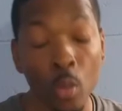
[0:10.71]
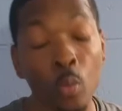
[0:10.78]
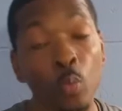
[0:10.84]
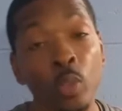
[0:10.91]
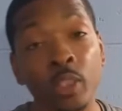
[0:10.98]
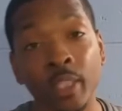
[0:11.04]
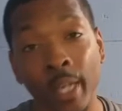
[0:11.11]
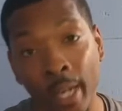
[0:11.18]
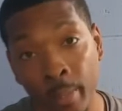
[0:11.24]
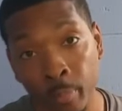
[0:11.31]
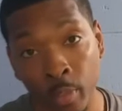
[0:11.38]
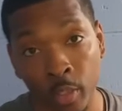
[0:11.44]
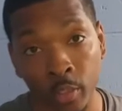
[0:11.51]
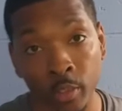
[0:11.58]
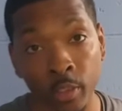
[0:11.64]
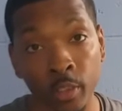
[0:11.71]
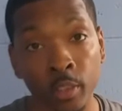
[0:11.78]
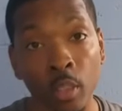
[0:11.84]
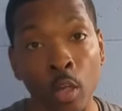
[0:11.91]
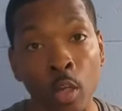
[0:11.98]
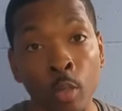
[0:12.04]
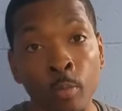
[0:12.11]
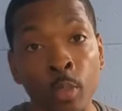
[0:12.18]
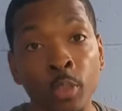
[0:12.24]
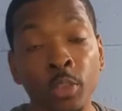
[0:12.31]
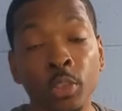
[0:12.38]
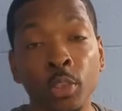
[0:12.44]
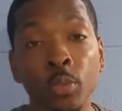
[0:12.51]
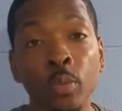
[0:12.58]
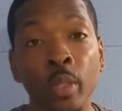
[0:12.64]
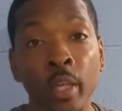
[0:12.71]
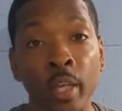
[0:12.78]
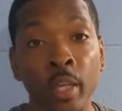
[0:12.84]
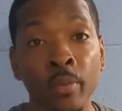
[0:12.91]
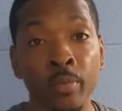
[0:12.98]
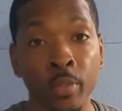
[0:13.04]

which I purchased almost 2.5